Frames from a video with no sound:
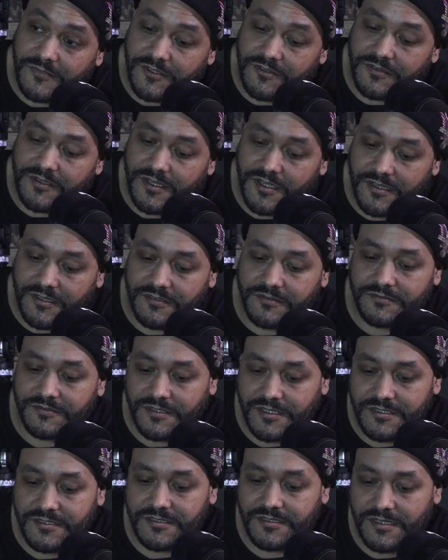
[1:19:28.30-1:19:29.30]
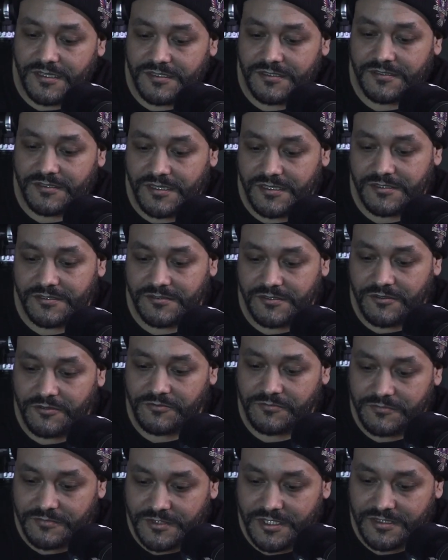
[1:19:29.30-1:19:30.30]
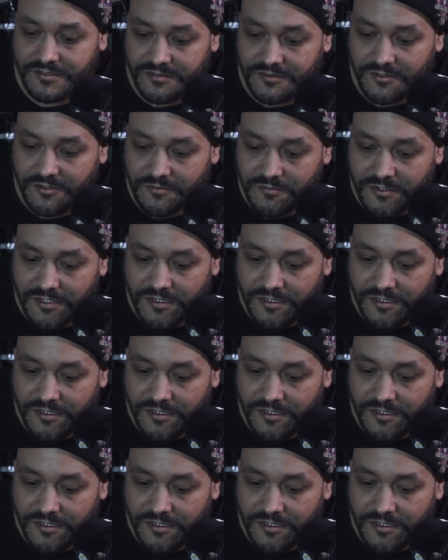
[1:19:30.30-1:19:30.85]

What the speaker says: okay, that's dope. That's dope.